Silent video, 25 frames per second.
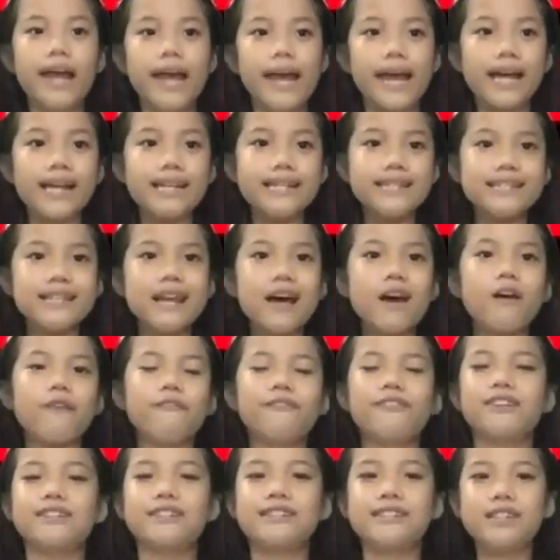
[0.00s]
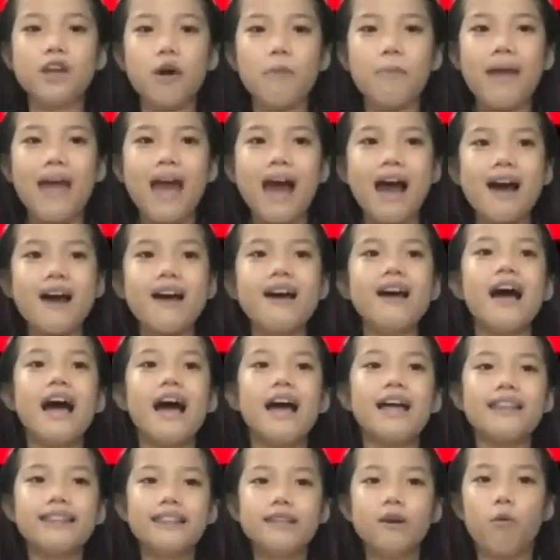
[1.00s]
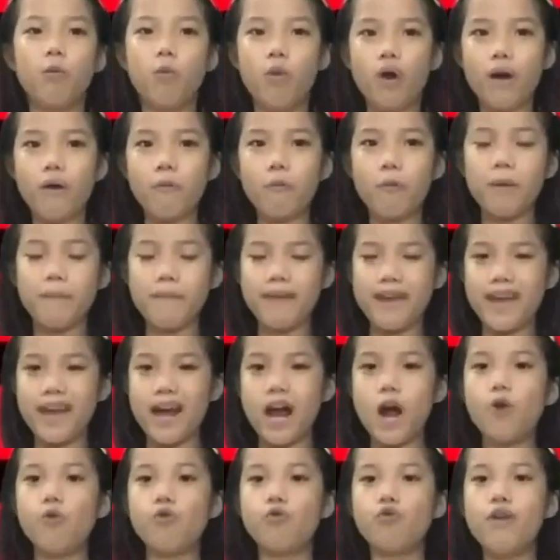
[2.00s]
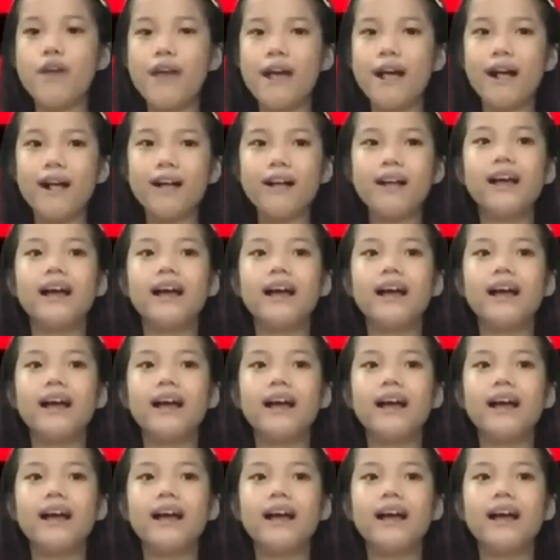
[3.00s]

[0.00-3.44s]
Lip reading: Instead of dystopia, the world would be a real